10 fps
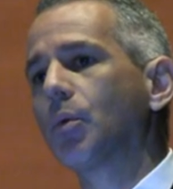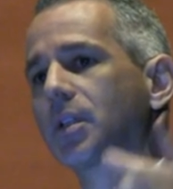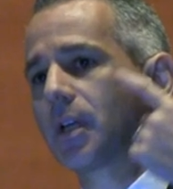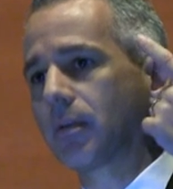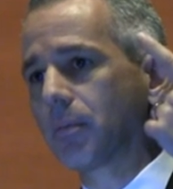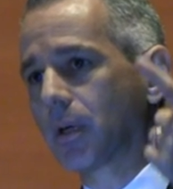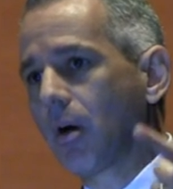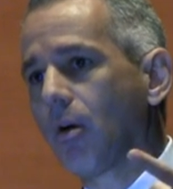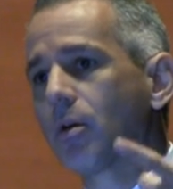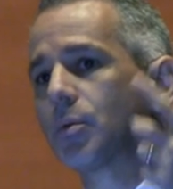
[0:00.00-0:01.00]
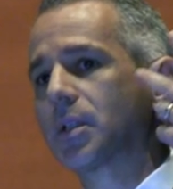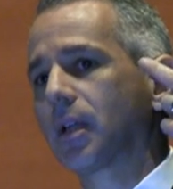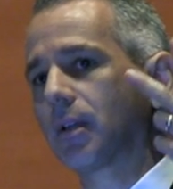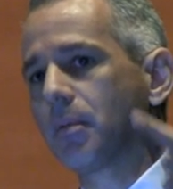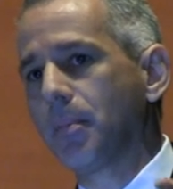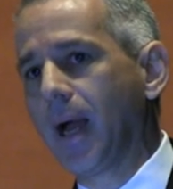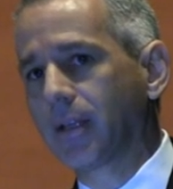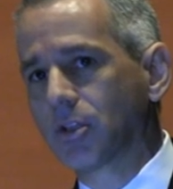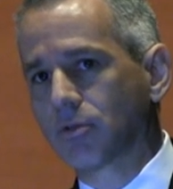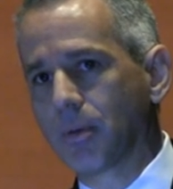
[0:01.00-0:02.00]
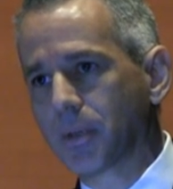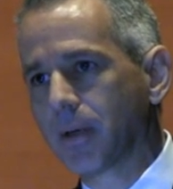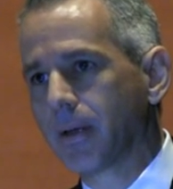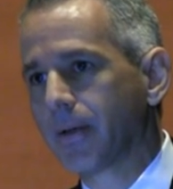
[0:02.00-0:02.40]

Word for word: we sent them the code, we sent them the manuscript.